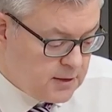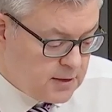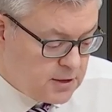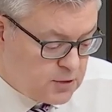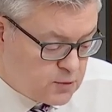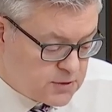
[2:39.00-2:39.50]

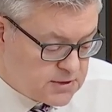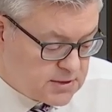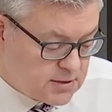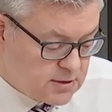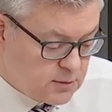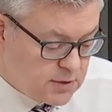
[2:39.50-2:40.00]
It noted
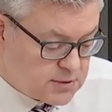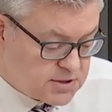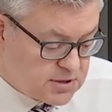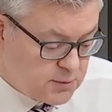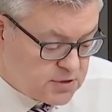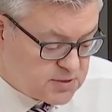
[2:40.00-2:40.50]
that while
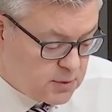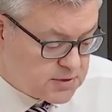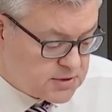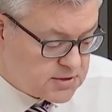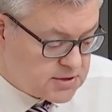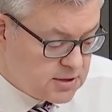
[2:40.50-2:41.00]
some
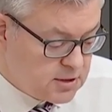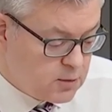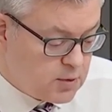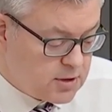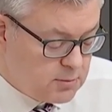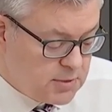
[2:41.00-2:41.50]
responses
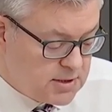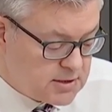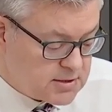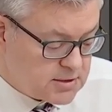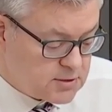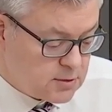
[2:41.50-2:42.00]
were
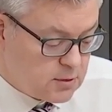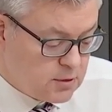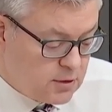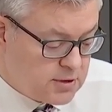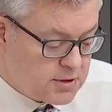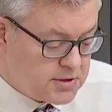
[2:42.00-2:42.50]
immediate, it took
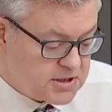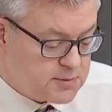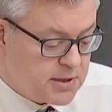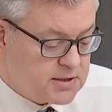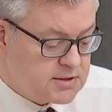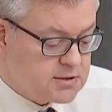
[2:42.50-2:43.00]
longer than
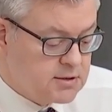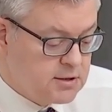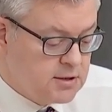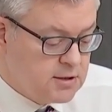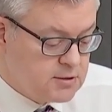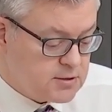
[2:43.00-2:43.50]
expected
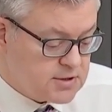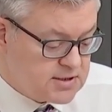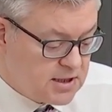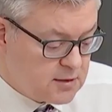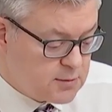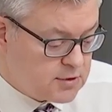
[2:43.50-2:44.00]
to
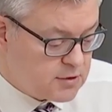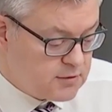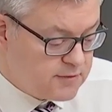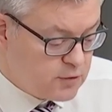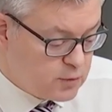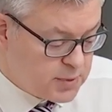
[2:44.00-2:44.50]
determine the
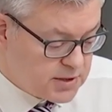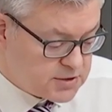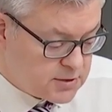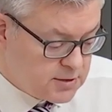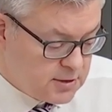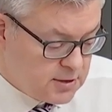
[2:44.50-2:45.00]
full picture